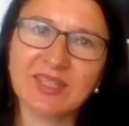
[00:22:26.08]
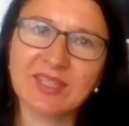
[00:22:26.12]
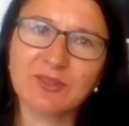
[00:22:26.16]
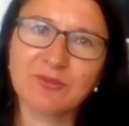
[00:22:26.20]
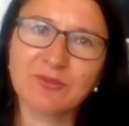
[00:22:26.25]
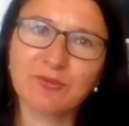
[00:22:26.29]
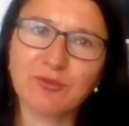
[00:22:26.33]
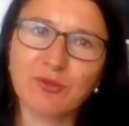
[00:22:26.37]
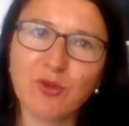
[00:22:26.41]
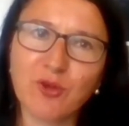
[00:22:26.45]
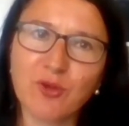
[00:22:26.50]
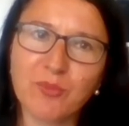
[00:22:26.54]

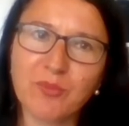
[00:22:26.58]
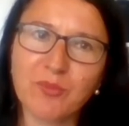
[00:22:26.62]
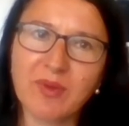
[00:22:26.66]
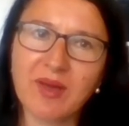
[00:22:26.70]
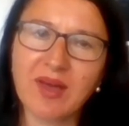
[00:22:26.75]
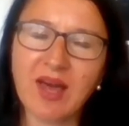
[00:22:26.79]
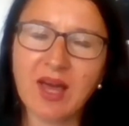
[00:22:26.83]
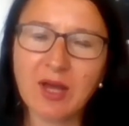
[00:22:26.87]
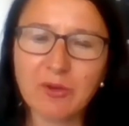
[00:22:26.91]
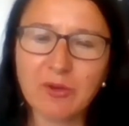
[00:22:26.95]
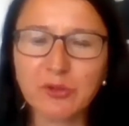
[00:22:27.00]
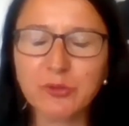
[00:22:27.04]
From
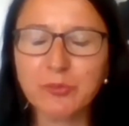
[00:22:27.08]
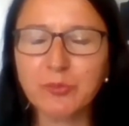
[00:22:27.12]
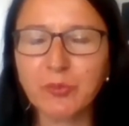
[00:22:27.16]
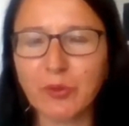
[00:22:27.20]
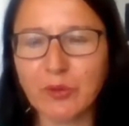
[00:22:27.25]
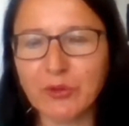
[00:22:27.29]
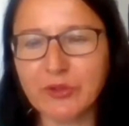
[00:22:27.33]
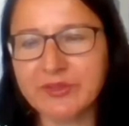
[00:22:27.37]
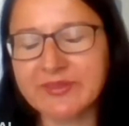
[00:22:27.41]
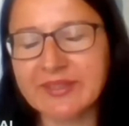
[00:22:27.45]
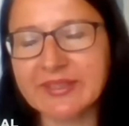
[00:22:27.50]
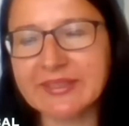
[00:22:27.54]
our
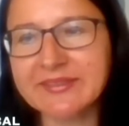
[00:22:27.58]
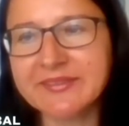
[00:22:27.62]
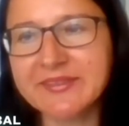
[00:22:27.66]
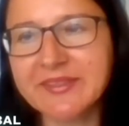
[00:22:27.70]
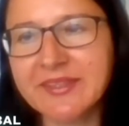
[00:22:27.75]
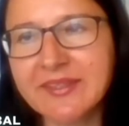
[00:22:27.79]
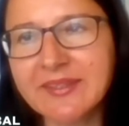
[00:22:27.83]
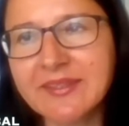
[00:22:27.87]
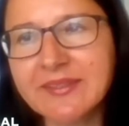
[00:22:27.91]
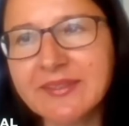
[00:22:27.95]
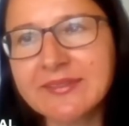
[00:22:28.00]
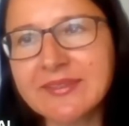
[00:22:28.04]
point, I
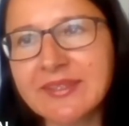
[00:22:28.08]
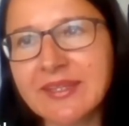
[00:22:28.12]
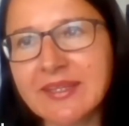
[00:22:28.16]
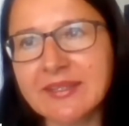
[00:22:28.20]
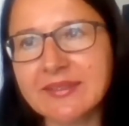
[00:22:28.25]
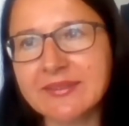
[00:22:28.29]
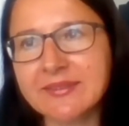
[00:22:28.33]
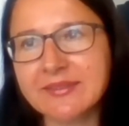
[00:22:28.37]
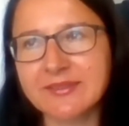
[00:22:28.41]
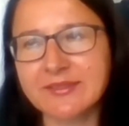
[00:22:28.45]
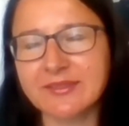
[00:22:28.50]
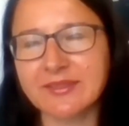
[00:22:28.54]
think
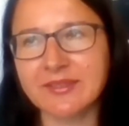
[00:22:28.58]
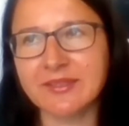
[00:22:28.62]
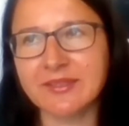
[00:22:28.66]
that